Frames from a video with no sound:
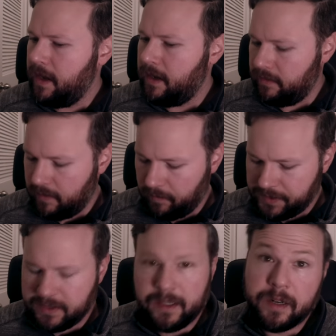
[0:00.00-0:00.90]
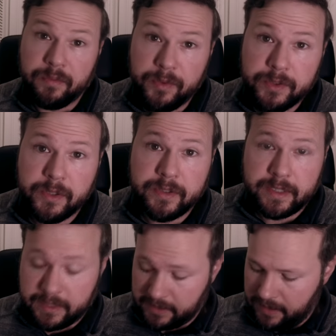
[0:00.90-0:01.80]
And like there's a lot of
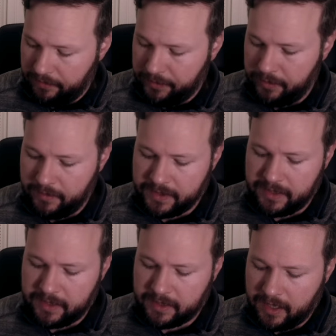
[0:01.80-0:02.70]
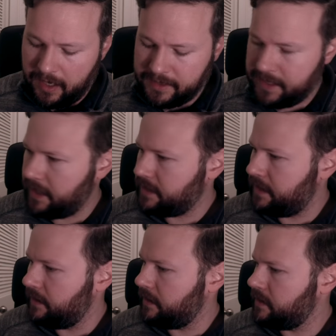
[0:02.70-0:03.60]
footnotes to get through, and there's a lot of context in there.